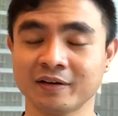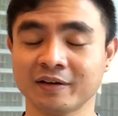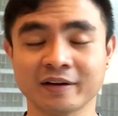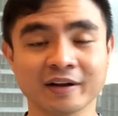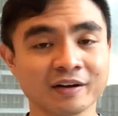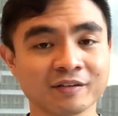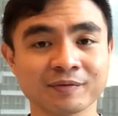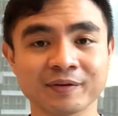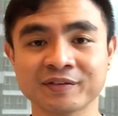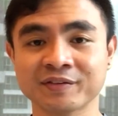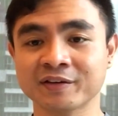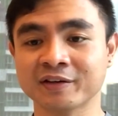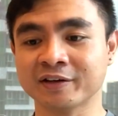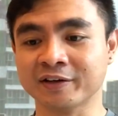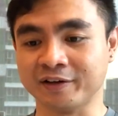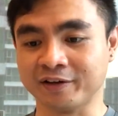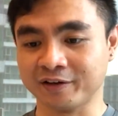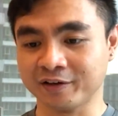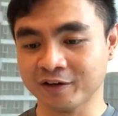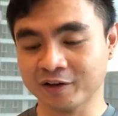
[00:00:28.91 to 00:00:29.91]
That's basically
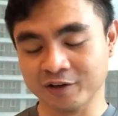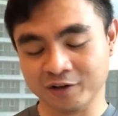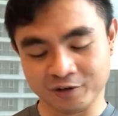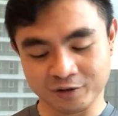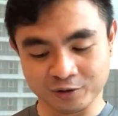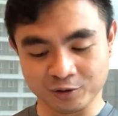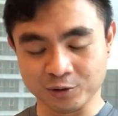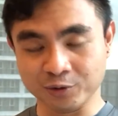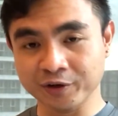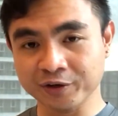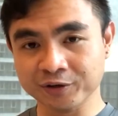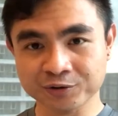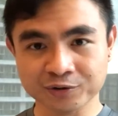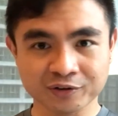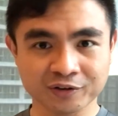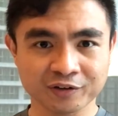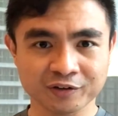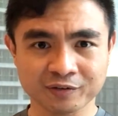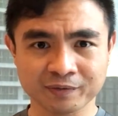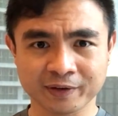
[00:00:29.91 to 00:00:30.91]
it. You're going through
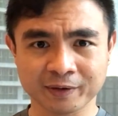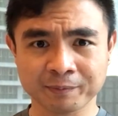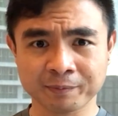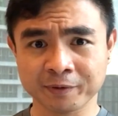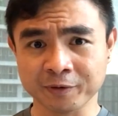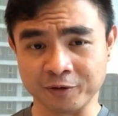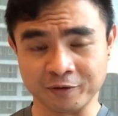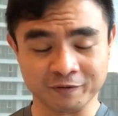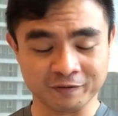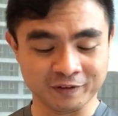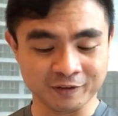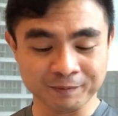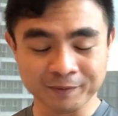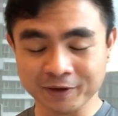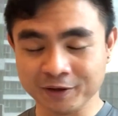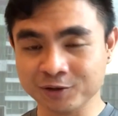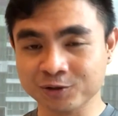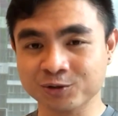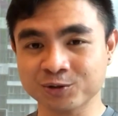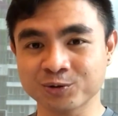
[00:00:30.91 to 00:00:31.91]
the newspaper, you're flipping
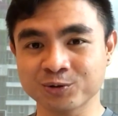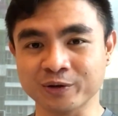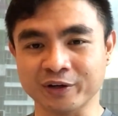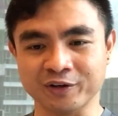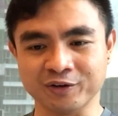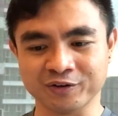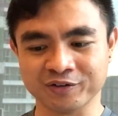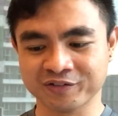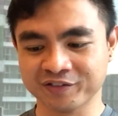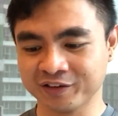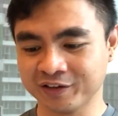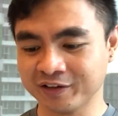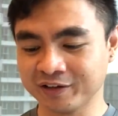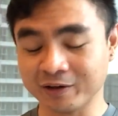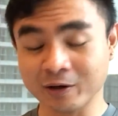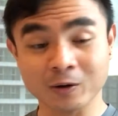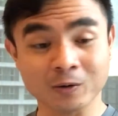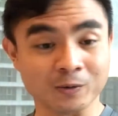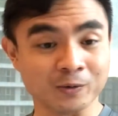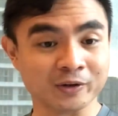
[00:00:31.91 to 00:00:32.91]
it through, and you're
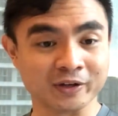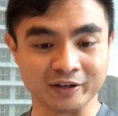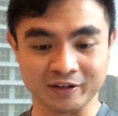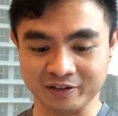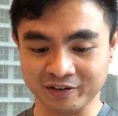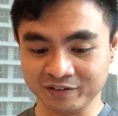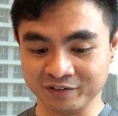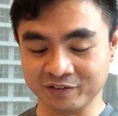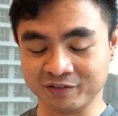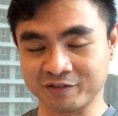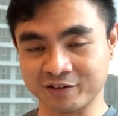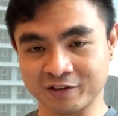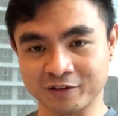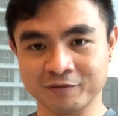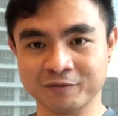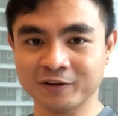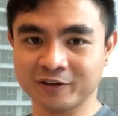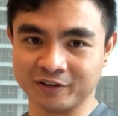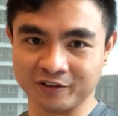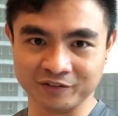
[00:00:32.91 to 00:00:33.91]
seeing, oh, okay, this is
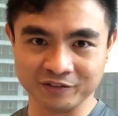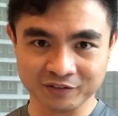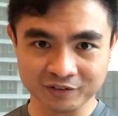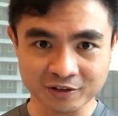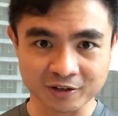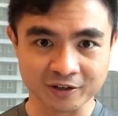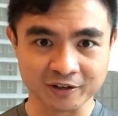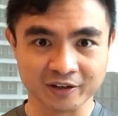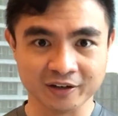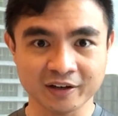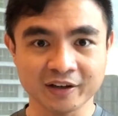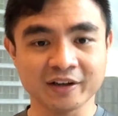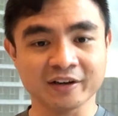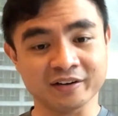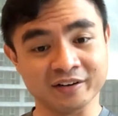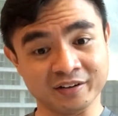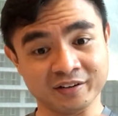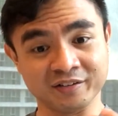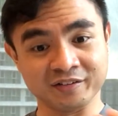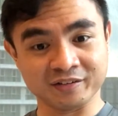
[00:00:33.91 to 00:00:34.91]
relevant, this is not.
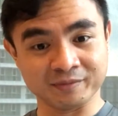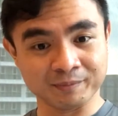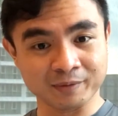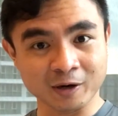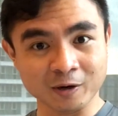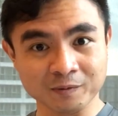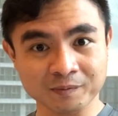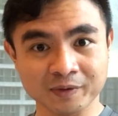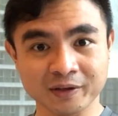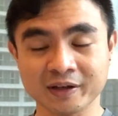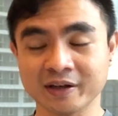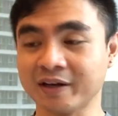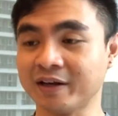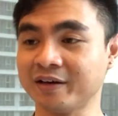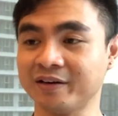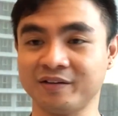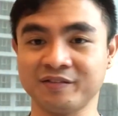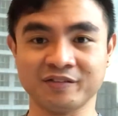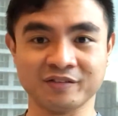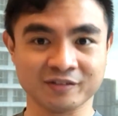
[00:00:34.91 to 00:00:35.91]
This is about me, and
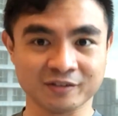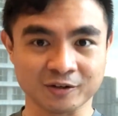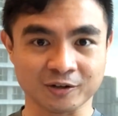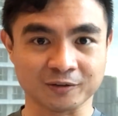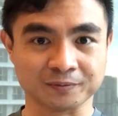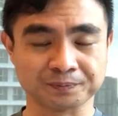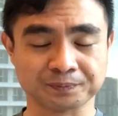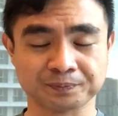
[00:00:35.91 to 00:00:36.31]
this is not.